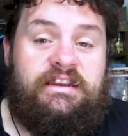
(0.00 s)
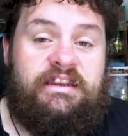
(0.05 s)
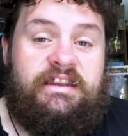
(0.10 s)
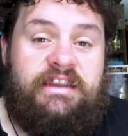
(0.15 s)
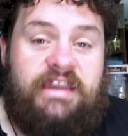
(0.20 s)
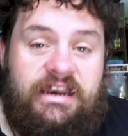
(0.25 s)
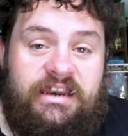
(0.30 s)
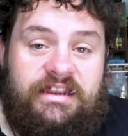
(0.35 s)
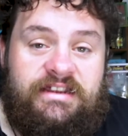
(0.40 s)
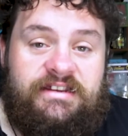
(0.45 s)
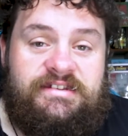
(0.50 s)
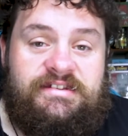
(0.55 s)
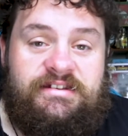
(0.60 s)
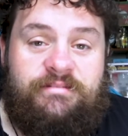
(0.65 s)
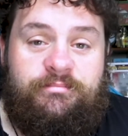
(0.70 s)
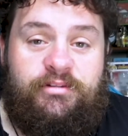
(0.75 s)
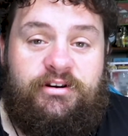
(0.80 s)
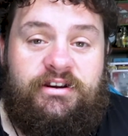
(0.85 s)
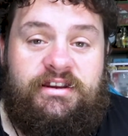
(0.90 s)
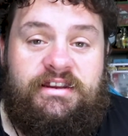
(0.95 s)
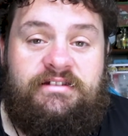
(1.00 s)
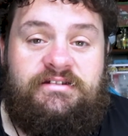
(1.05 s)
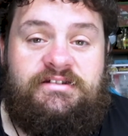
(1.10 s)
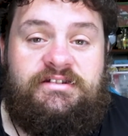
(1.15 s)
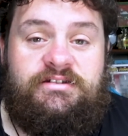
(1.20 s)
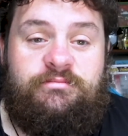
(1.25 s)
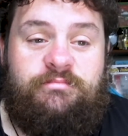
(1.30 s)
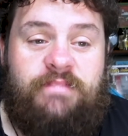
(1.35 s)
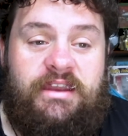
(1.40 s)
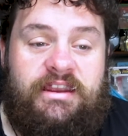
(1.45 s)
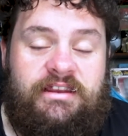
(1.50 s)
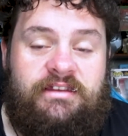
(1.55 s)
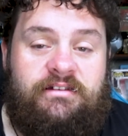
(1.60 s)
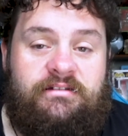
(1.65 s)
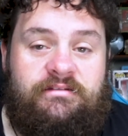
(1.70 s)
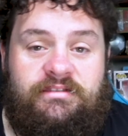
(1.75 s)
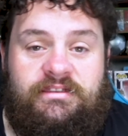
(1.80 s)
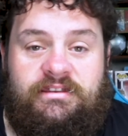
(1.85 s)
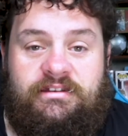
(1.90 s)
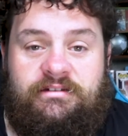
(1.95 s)
killing somebody to make
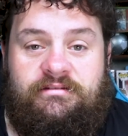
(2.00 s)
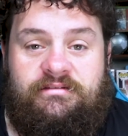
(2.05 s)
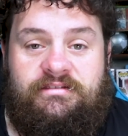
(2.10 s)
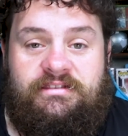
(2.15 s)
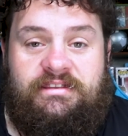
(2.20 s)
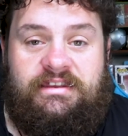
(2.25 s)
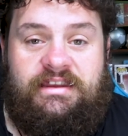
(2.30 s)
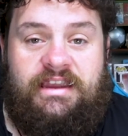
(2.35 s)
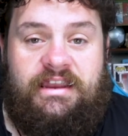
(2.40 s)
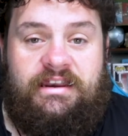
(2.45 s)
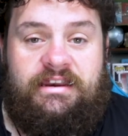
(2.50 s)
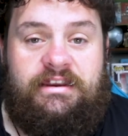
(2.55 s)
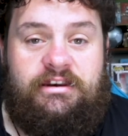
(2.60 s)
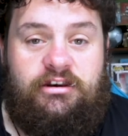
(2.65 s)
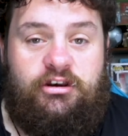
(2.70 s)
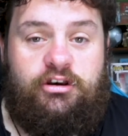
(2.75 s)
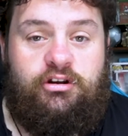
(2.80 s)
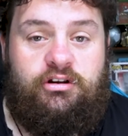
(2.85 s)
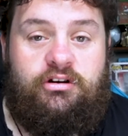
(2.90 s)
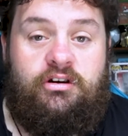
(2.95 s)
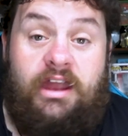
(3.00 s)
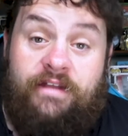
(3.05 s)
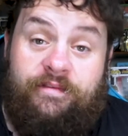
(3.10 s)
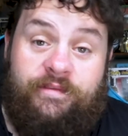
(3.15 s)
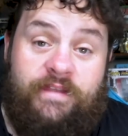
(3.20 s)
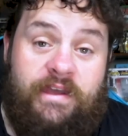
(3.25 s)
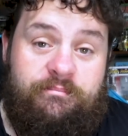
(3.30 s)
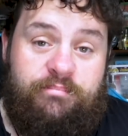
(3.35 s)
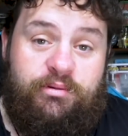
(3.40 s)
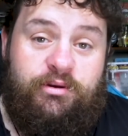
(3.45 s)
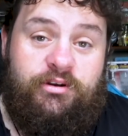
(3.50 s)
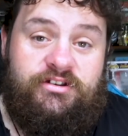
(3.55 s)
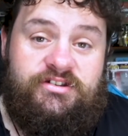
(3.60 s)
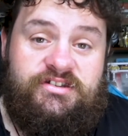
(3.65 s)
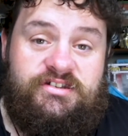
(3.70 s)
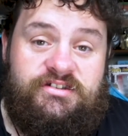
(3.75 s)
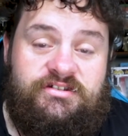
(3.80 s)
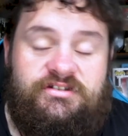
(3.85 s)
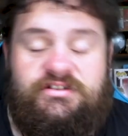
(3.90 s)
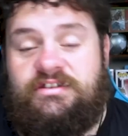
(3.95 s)
the alien look like that
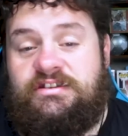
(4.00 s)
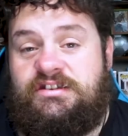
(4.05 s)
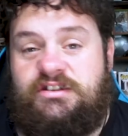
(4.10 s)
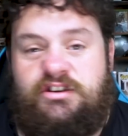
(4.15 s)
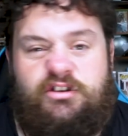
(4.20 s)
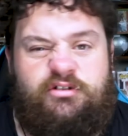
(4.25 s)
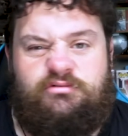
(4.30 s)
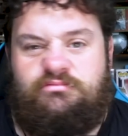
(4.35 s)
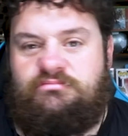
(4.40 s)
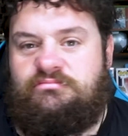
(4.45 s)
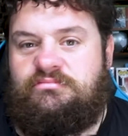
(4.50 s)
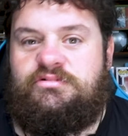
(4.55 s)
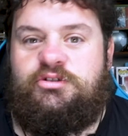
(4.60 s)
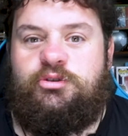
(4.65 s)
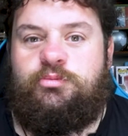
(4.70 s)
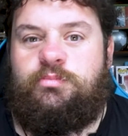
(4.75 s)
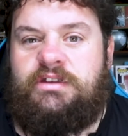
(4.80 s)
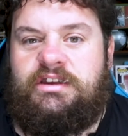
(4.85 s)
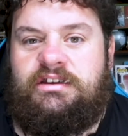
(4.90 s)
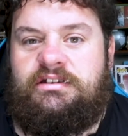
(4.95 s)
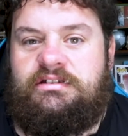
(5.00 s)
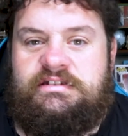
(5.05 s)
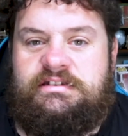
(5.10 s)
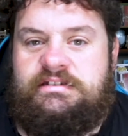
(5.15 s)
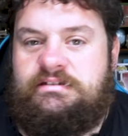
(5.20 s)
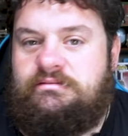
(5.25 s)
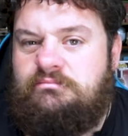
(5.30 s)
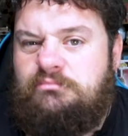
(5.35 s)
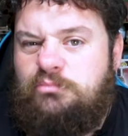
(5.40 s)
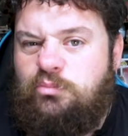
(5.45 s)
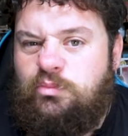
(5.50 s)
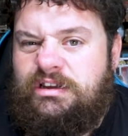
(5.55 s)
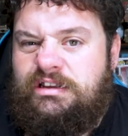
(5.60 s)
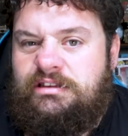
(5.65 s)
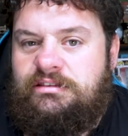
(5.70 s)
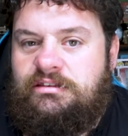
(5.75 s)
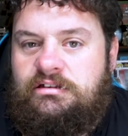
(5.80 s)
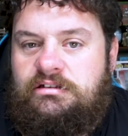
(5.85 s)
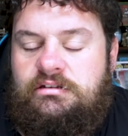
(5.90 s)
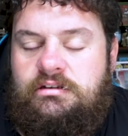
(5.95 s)
person, so there's no duplicates and
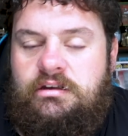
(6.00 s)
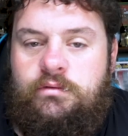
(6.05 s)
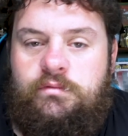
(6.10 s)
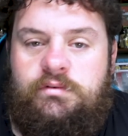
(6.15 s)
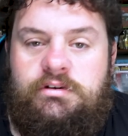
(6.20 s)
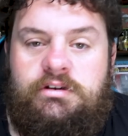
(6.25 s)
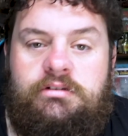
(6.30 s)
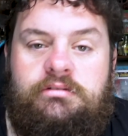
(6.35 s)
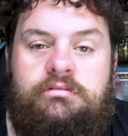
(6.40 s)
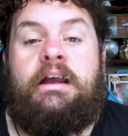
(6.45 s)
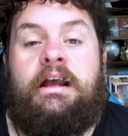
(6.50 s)
weird things going on.